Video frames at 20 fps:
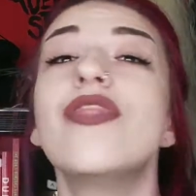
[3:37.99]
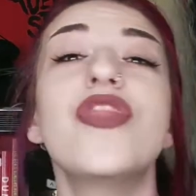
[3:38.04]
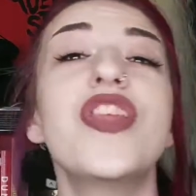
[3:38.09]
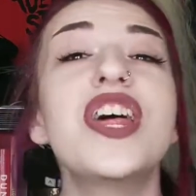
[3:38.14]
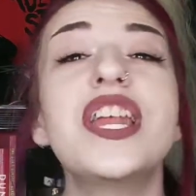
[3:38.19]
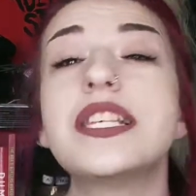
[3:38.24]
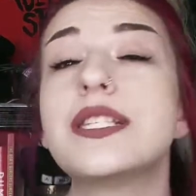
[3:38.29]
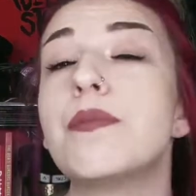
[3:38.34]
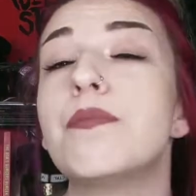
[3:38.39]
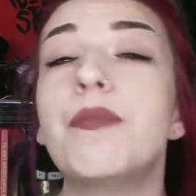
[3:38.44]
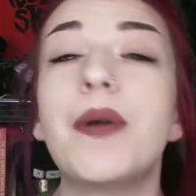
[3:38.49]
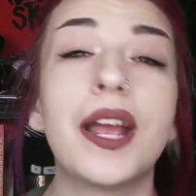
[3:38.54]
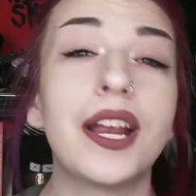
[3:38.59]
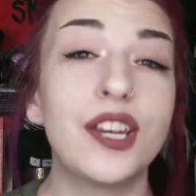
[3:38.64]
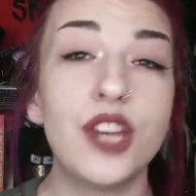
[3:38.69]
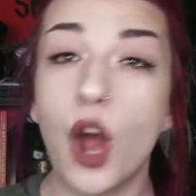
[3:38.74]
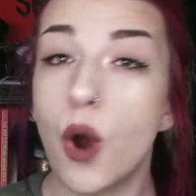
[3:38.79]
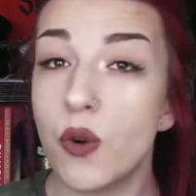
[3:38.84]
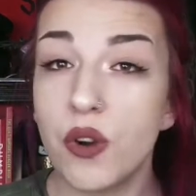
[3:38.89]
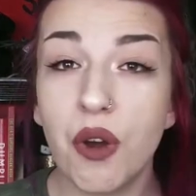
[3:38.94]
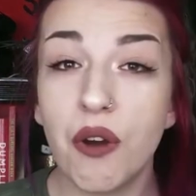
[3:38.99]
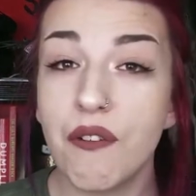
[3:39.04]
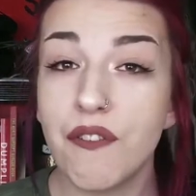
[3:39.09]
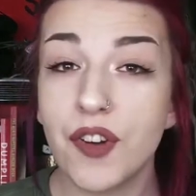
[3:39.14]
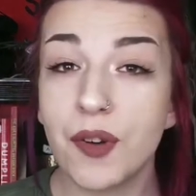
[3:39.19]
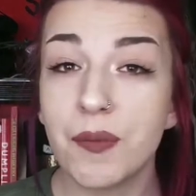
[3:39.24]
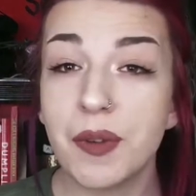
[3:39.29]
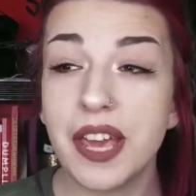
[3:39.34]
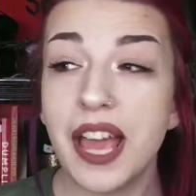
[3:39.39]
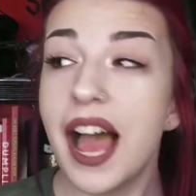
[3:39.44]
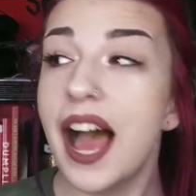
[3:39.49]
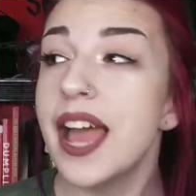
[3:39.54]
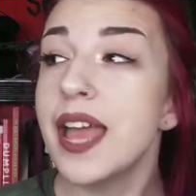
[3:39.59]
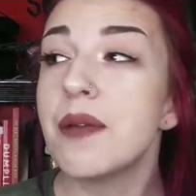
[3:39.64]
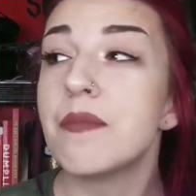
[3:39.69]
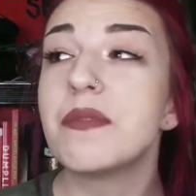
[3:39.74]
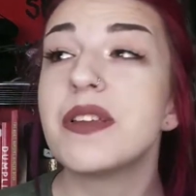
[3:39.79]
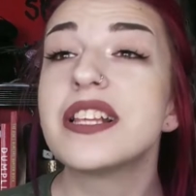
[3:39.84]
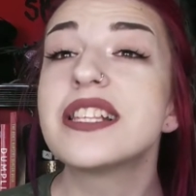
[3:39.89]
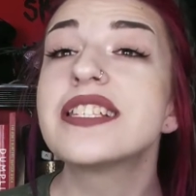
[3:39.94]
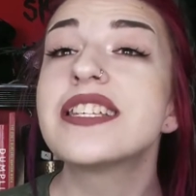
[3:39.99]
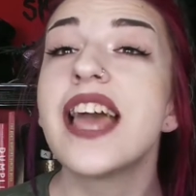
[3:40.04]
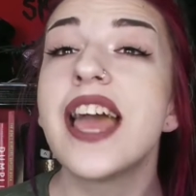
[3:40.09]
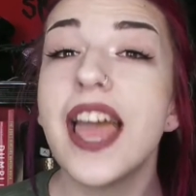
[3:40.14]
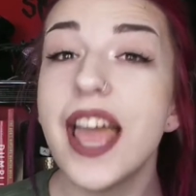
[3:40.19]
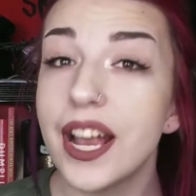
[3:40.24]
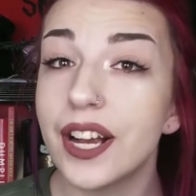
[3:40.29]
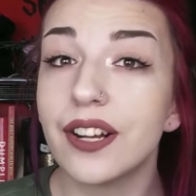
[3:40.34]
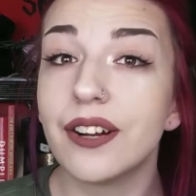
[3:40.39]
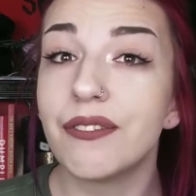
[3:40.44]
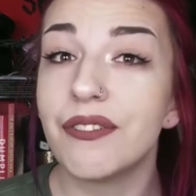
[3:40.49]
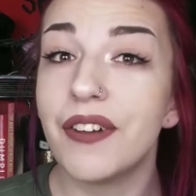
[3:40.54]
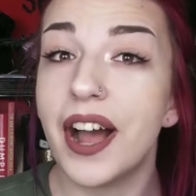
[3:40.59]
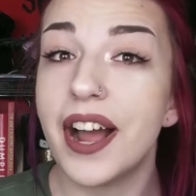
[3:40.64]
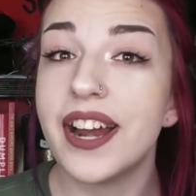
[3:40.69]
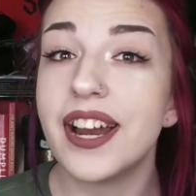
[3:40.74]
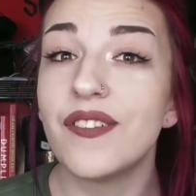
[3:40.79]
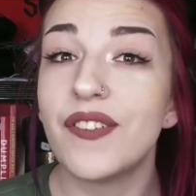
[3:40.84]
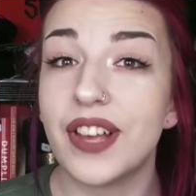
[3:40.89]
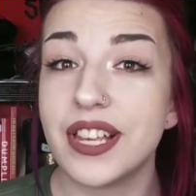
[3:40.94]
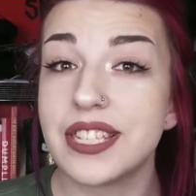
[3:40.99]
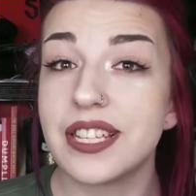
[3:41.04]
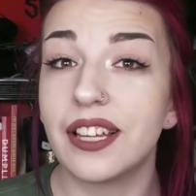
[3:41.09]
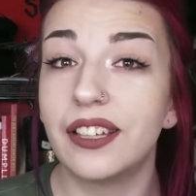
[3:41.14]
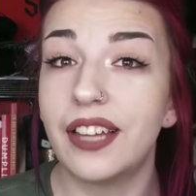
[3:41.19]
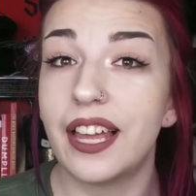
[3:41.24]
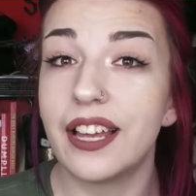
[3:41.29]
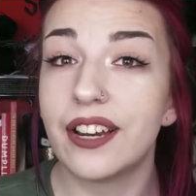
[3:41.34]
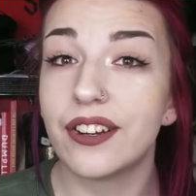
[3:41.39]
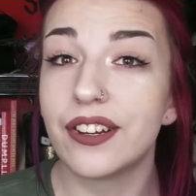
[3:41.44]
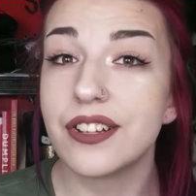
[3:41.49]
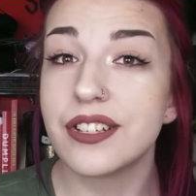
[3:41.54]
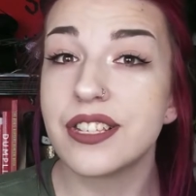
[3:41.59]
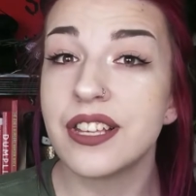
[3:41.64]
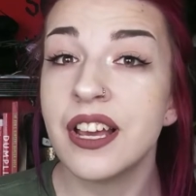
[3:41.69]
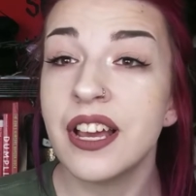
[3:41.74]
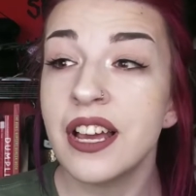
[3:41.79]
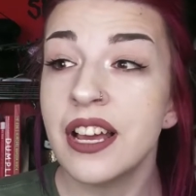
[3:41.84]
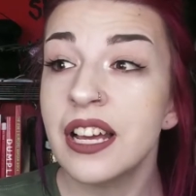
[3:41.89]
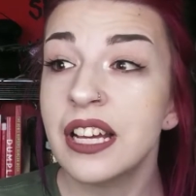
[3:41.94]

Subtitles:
That is a big no-no for me. I am terrified of escalators.